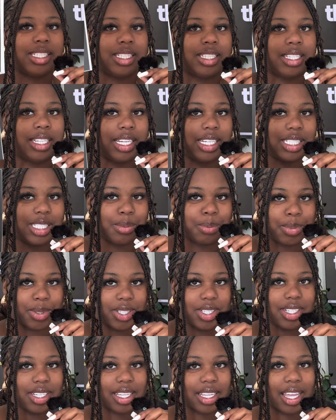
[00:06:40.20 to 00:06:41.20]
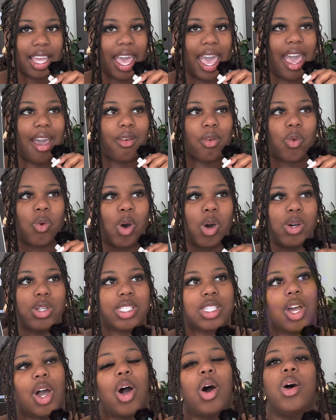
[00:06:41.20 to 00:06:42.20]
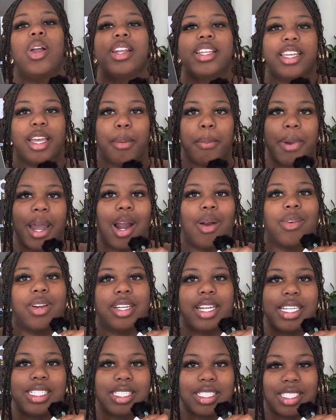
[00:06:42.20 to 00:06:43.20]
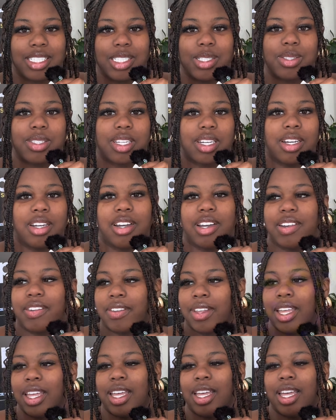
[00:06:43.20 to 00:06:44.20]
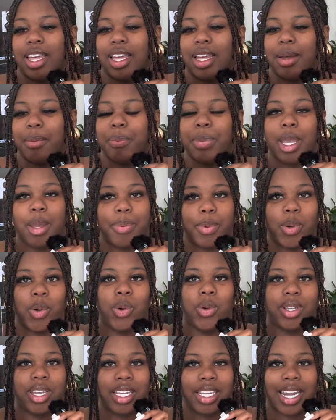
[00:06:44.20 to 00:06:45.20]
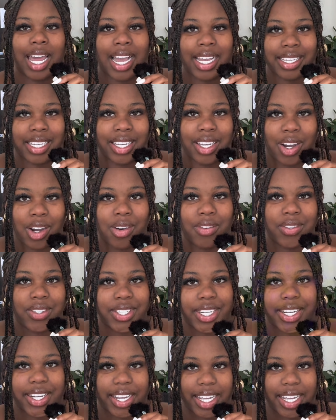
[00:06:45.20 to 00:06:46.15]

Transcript: this book have quotes only about relationships of people who cannot get over their